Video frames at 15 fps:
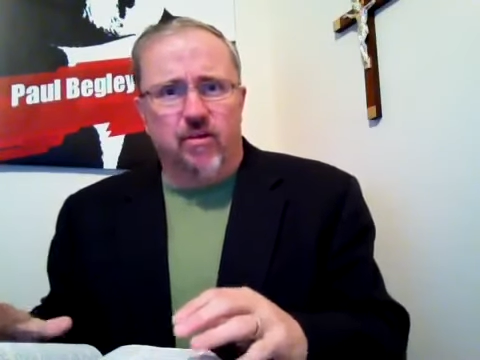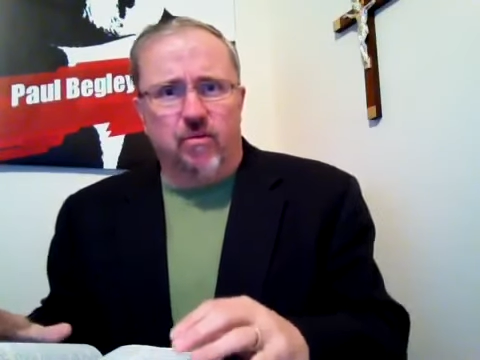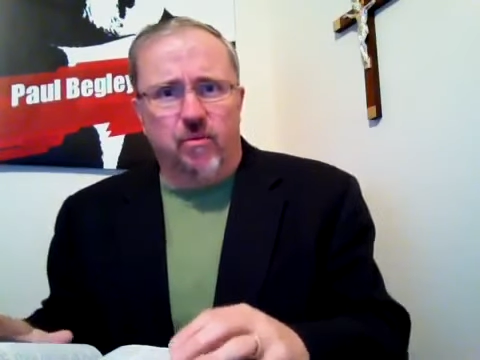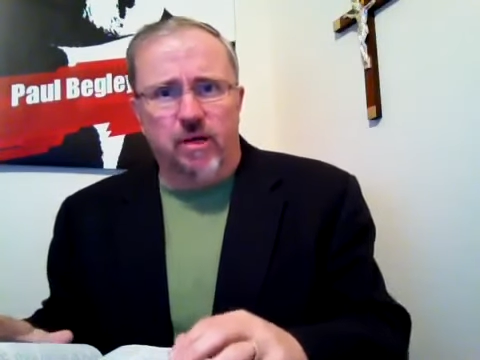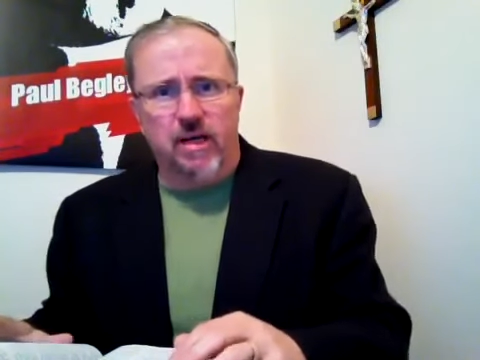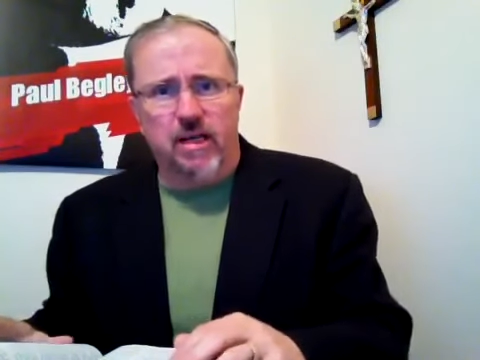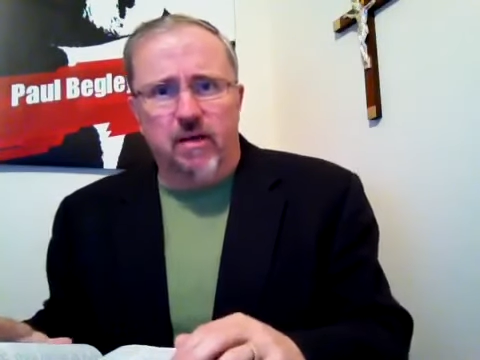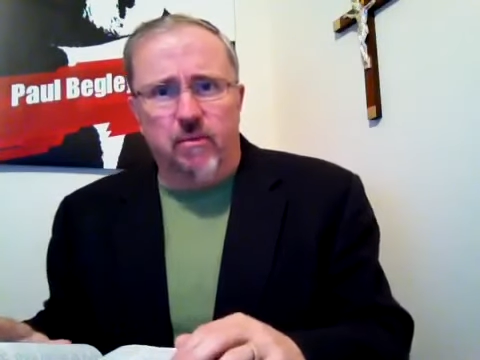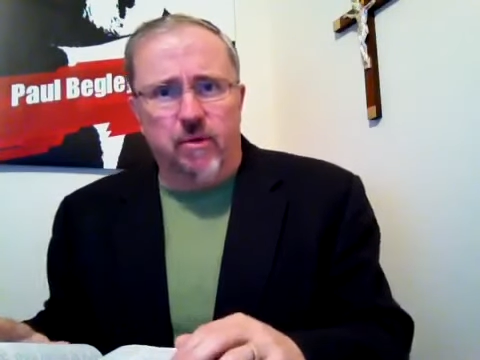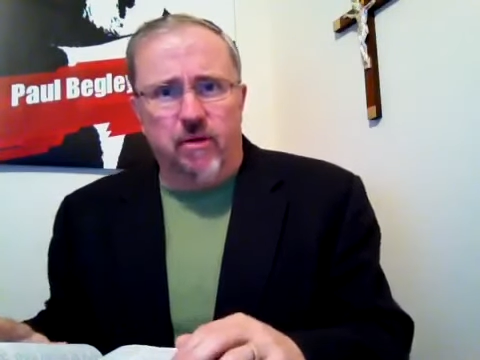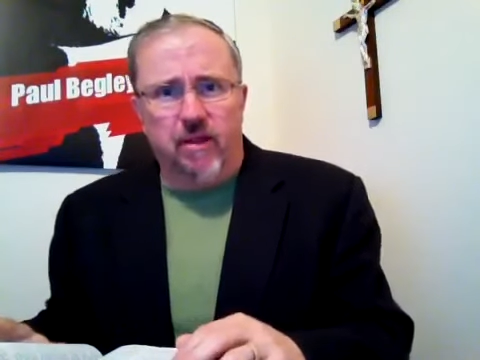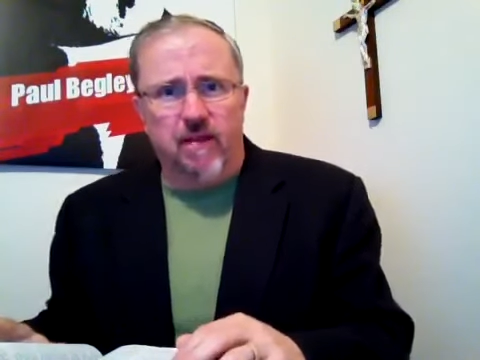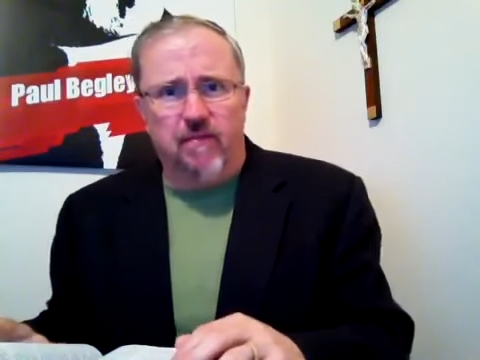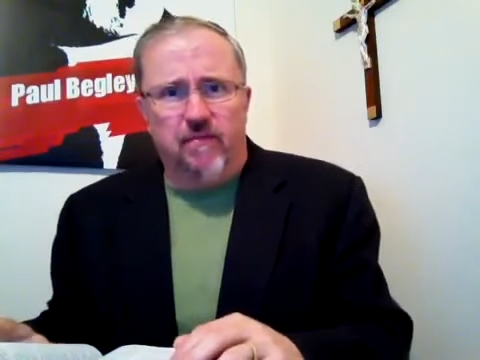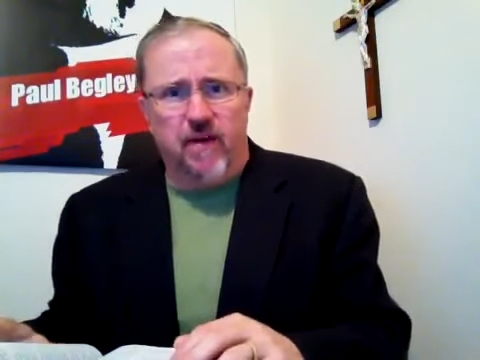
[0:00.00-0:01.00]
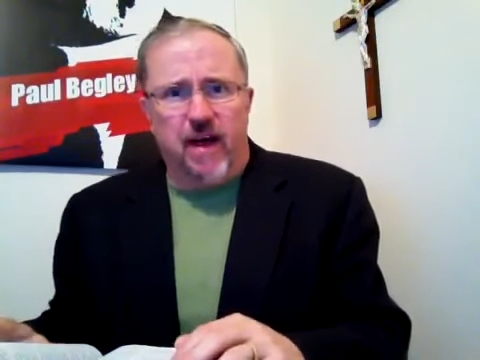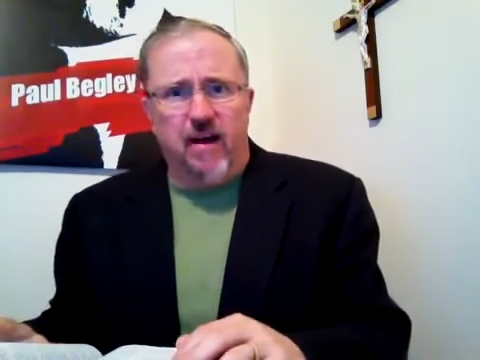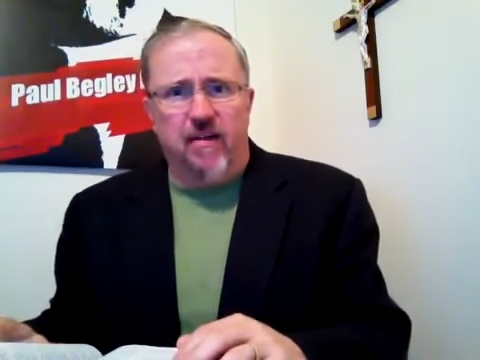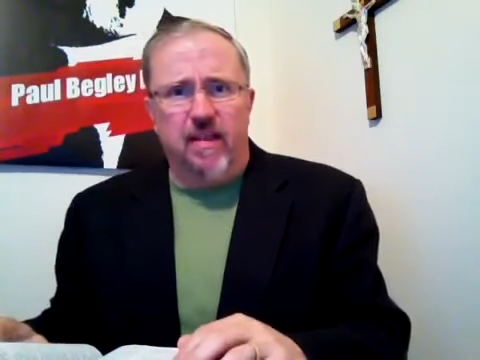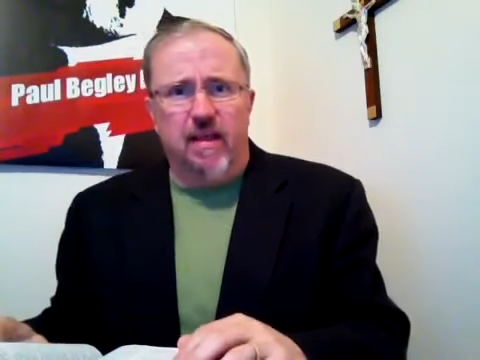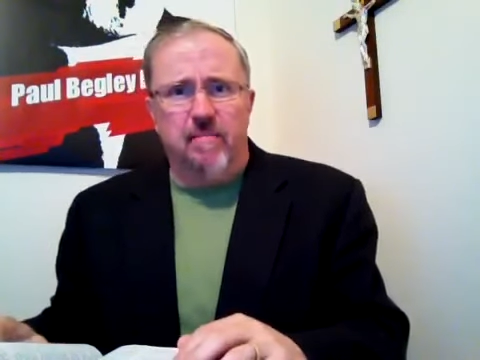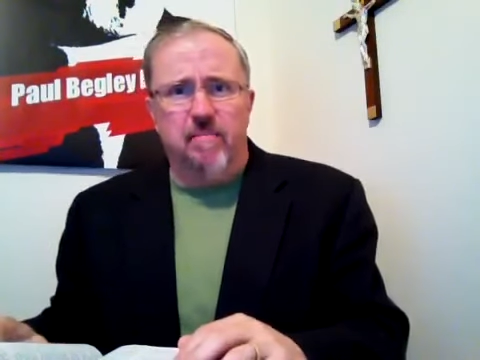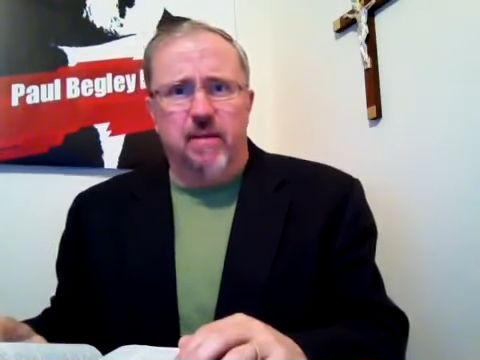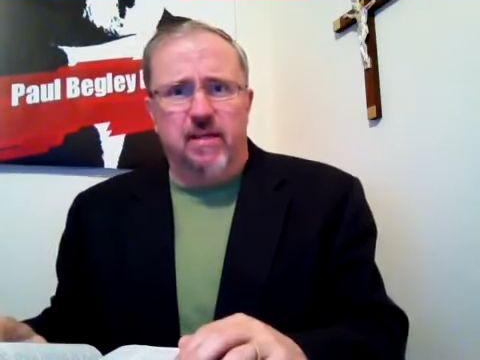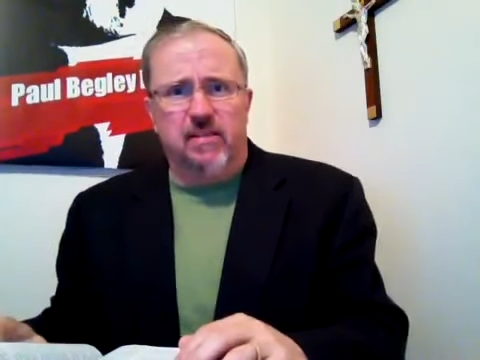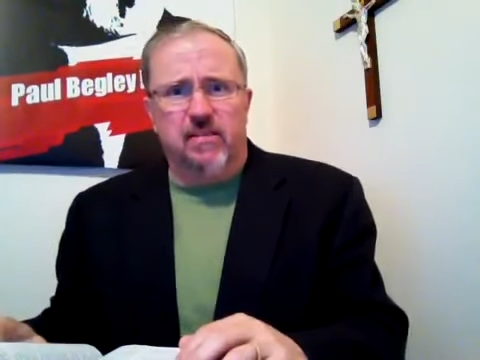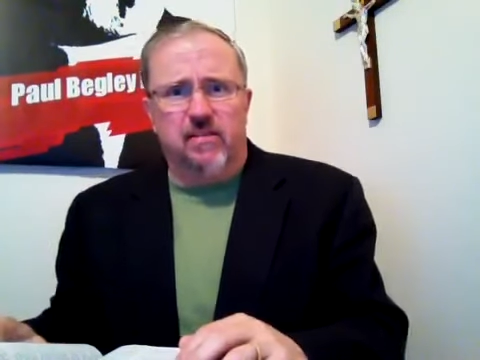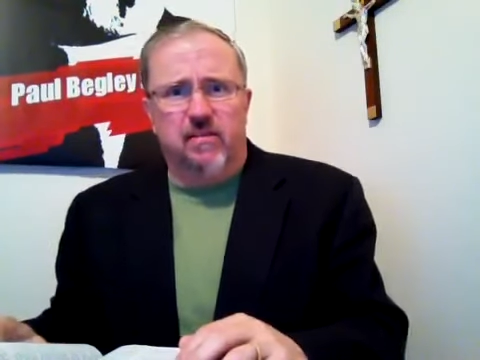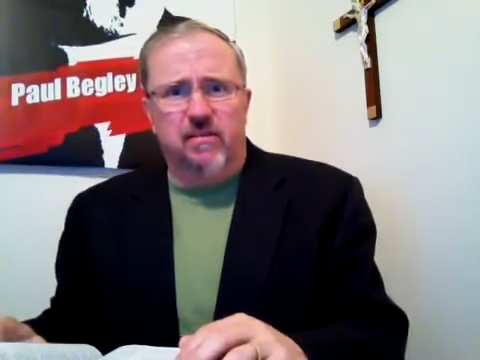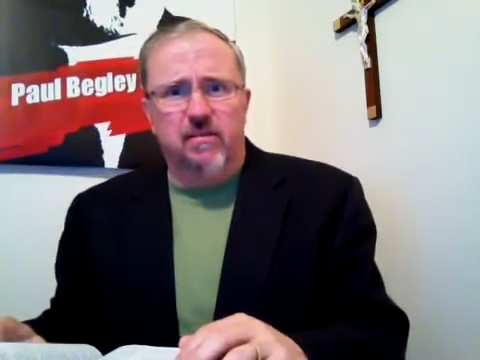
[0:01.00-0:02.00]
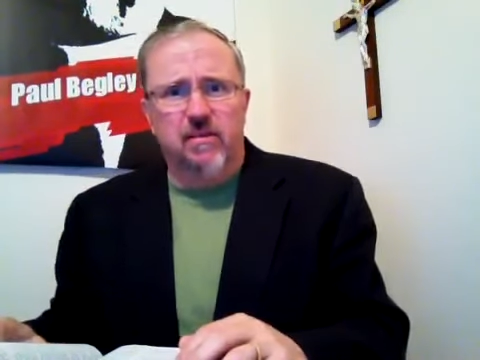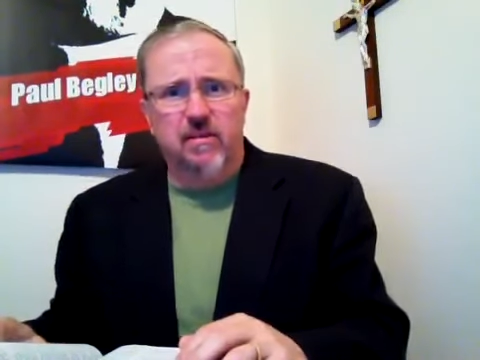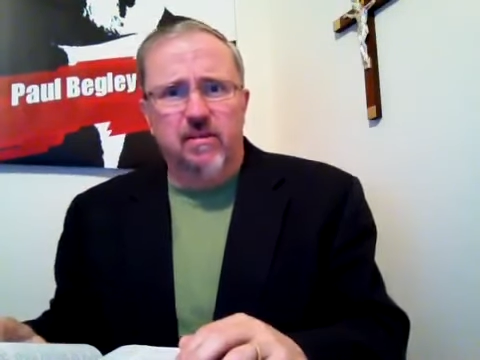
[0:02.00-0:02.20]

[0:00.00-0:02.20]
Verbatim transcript: Korea. Will they fire that missile?